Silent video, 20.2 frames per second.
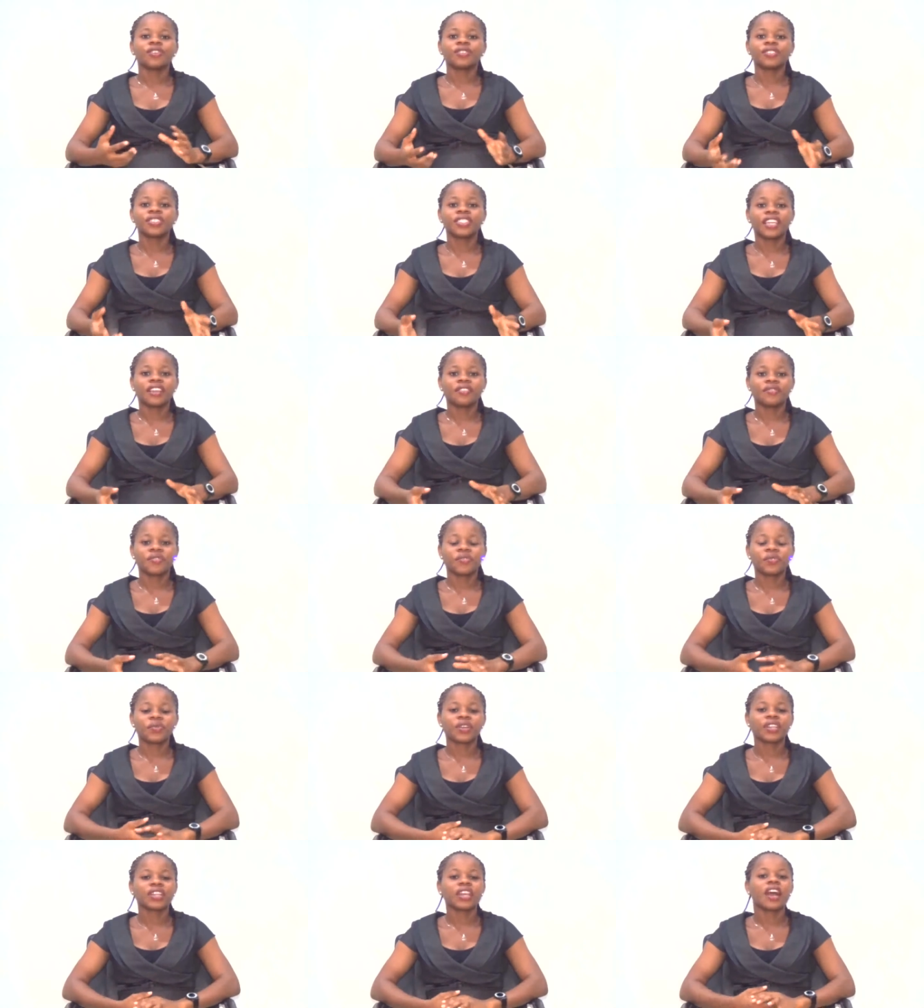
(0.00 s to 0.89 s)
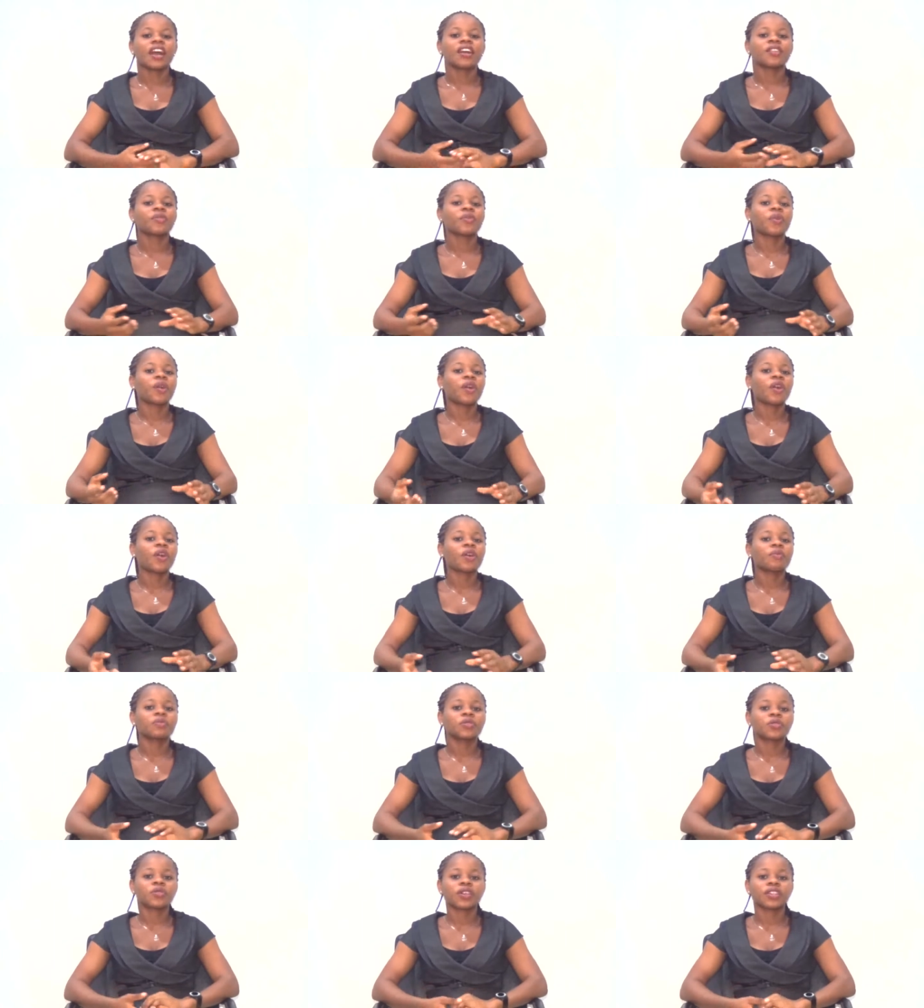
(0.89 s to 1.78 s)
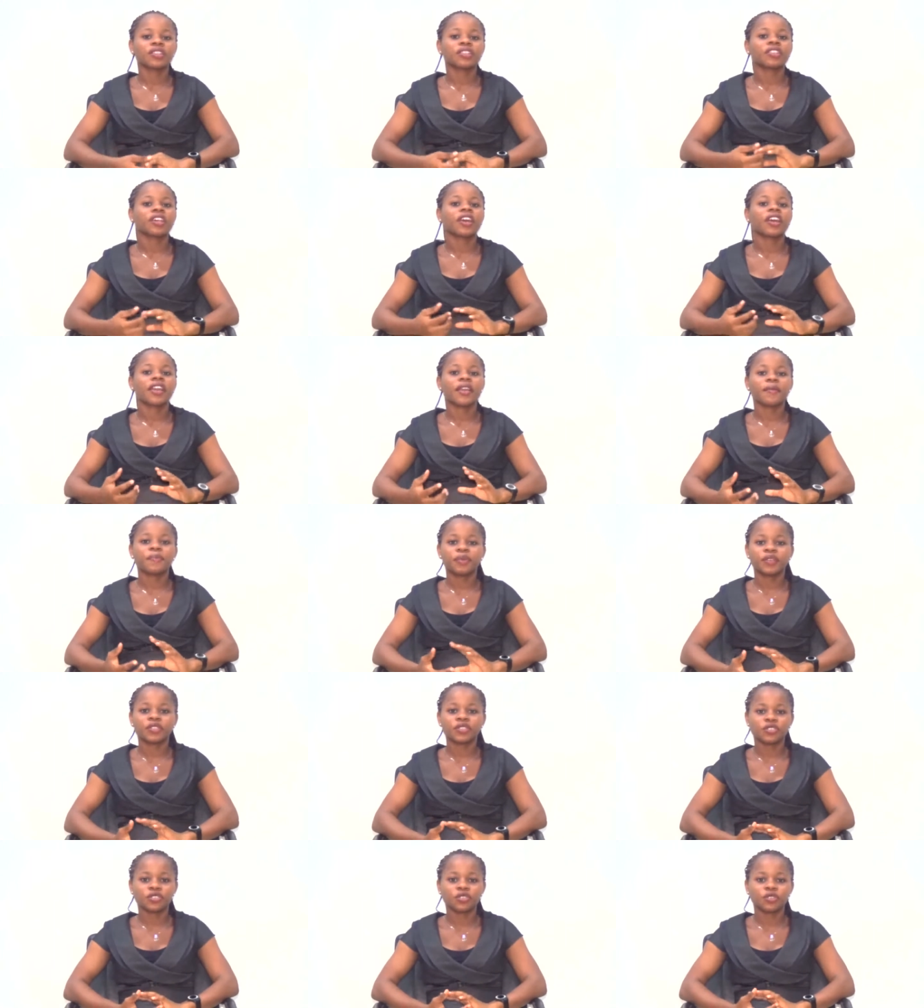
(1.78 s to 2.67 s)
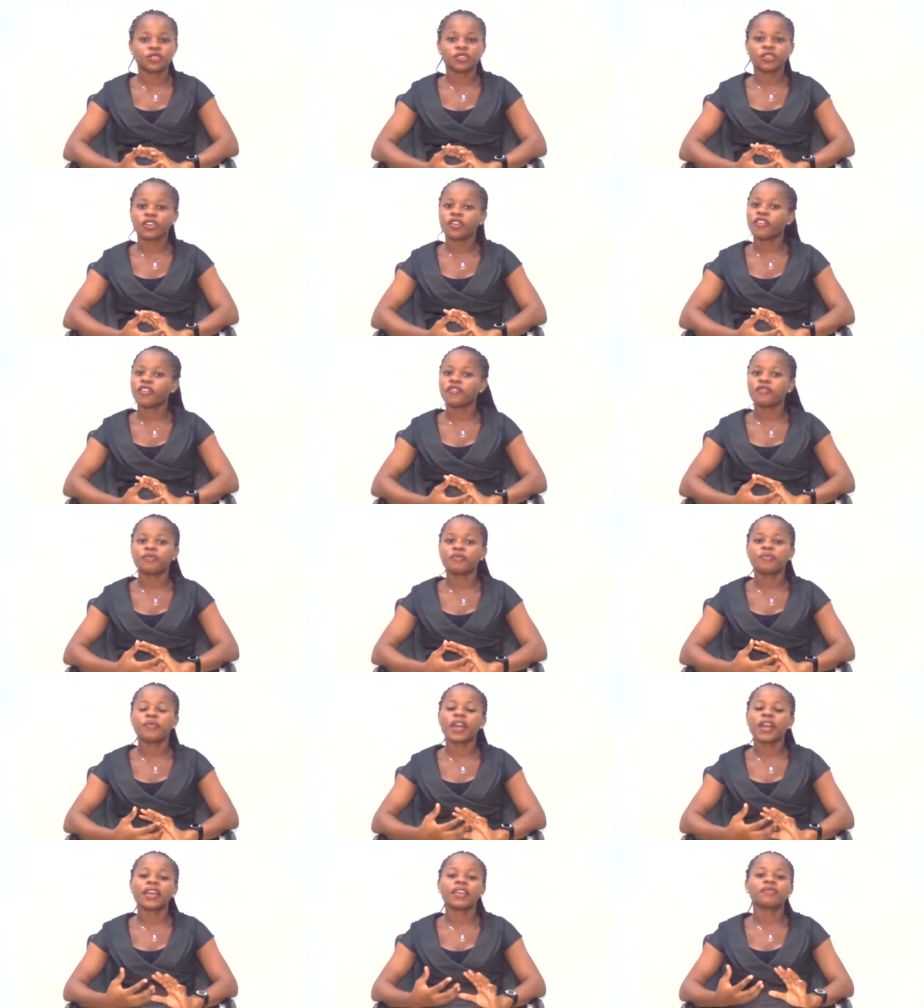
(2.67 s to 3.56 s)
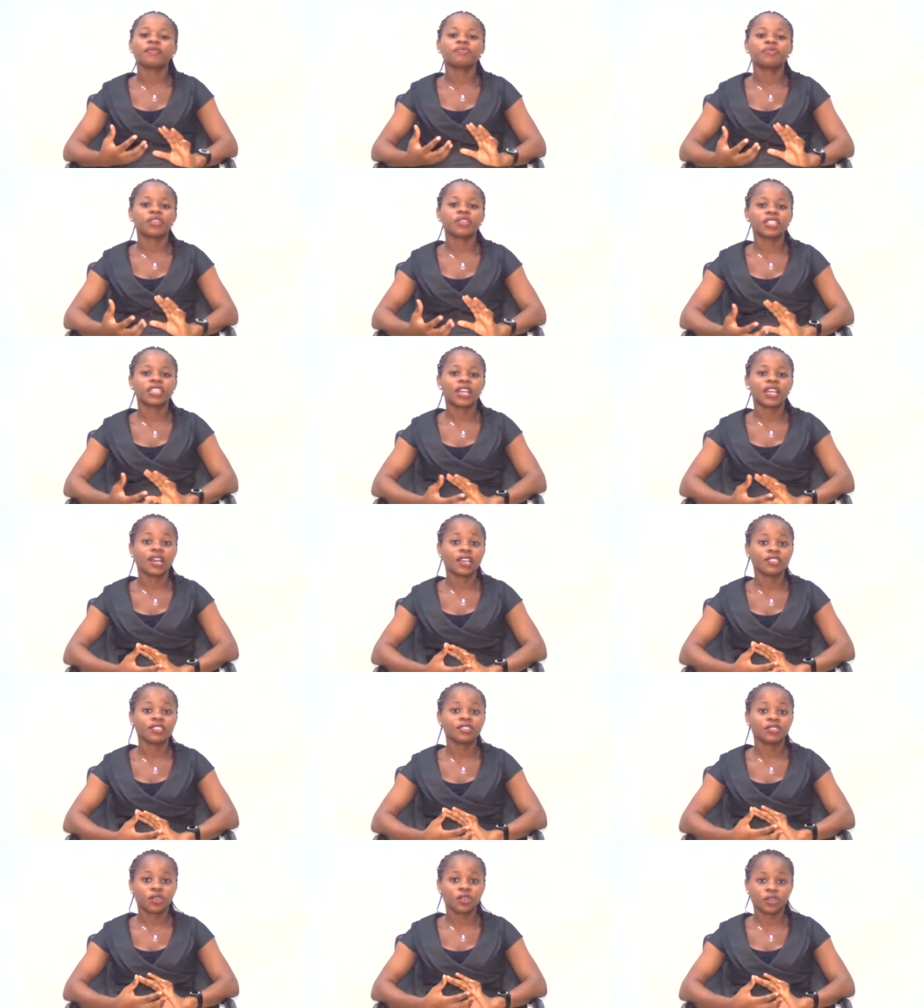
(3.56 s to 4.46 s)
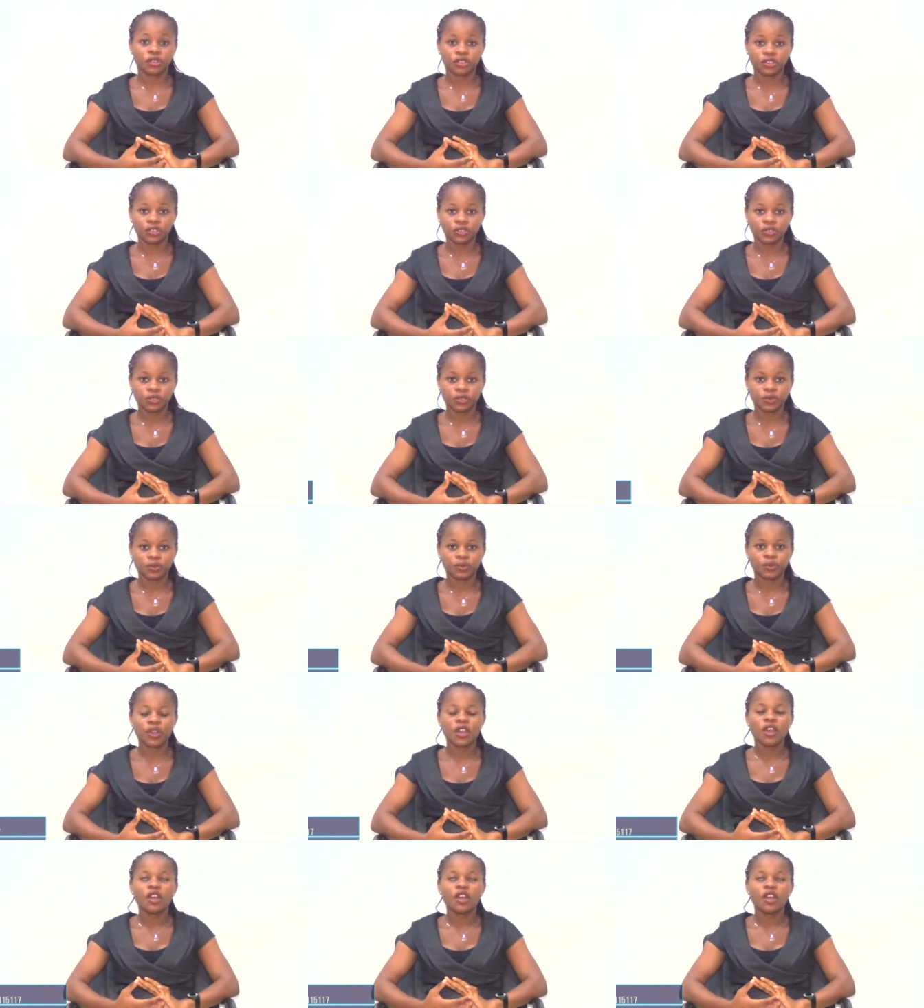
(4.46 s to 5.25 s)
Good day everyone, and welcome to another episode of my broadcast on YouTube.